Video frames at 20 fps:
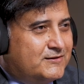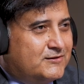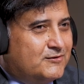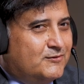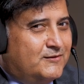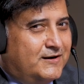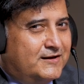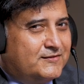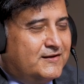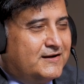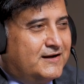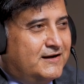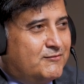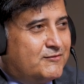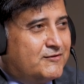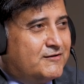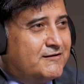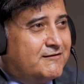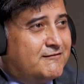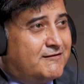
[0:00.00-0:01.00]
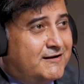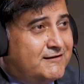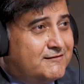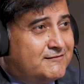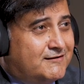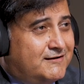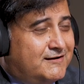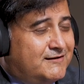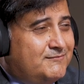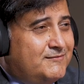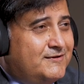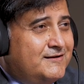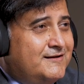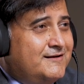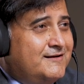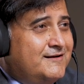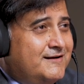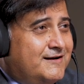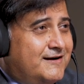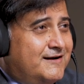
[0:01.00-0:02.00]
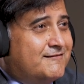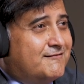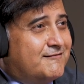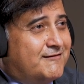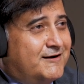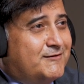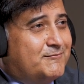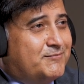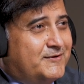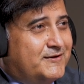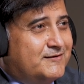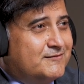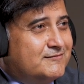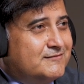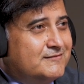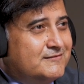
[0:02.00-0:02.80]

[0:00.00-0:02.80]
So I think I was at the right time, at the right place.